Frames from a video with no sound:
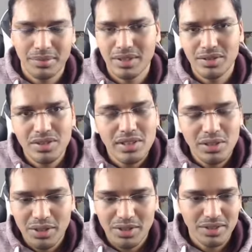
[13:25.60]
it's still
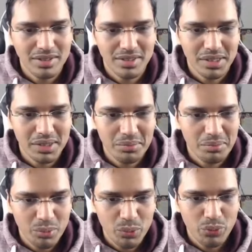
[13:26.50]
not
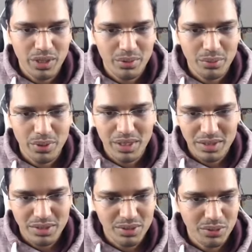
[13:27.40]
white
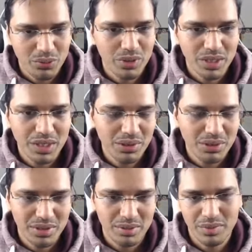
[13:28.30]
is not winning or
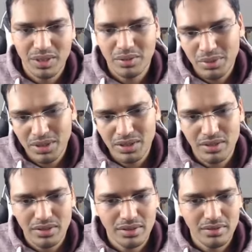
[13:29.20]
something, but
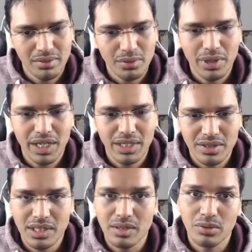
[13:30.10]
white
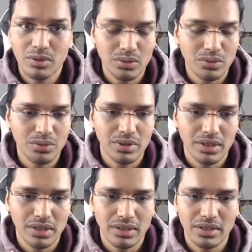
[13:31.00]
is able to
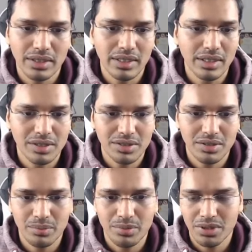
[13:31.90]
increase
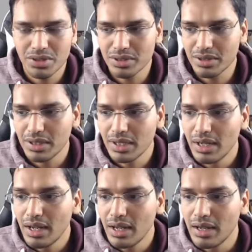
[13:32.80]
the pressure.
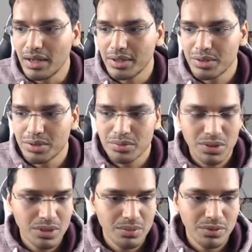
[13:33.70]
So
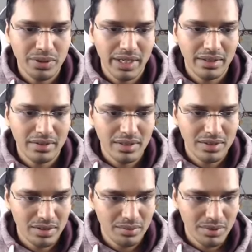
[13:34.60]
bishop to a3,
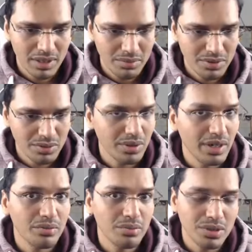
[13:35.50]
sometimes to
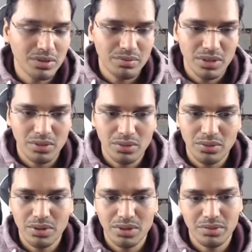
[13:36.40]
have bishop b2,
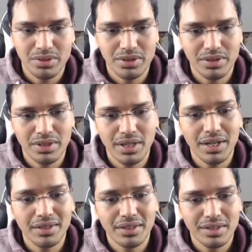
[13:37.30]
bishop c3
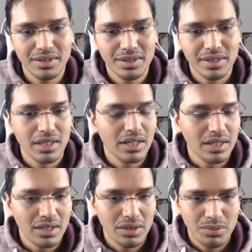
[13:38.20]
ideas,
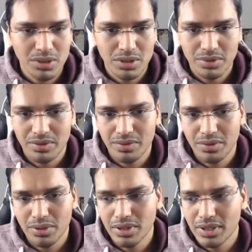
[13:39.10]
bishop
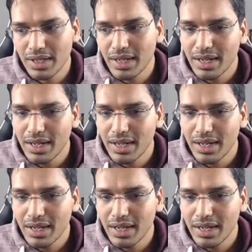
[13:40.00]
f4.